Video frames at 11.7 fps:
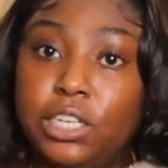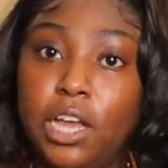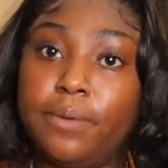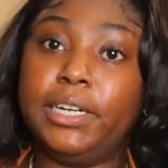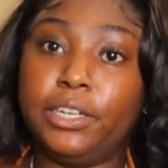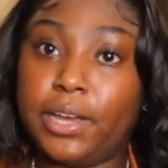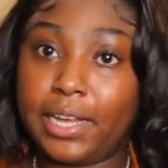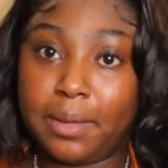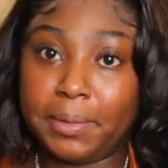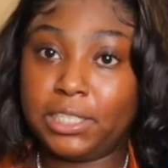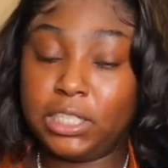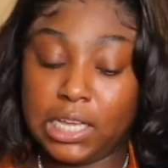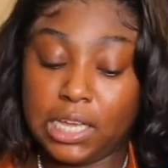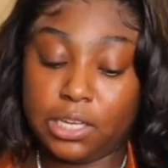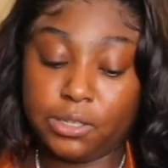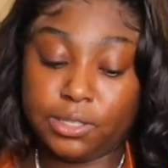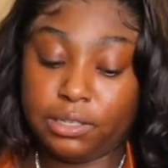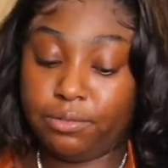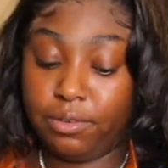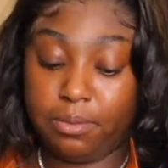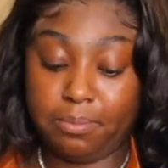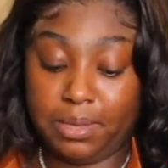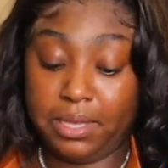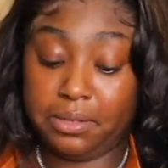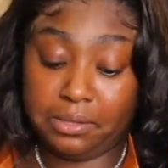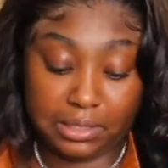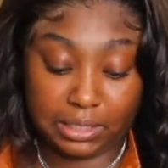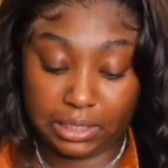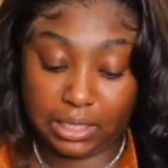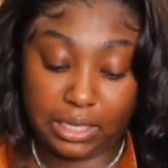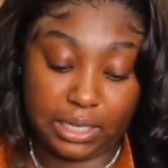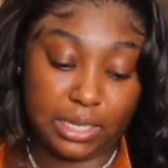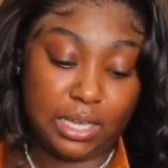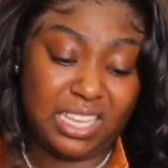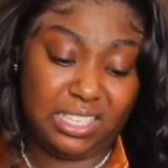Y'all already know I got my Chicago tee from PLT.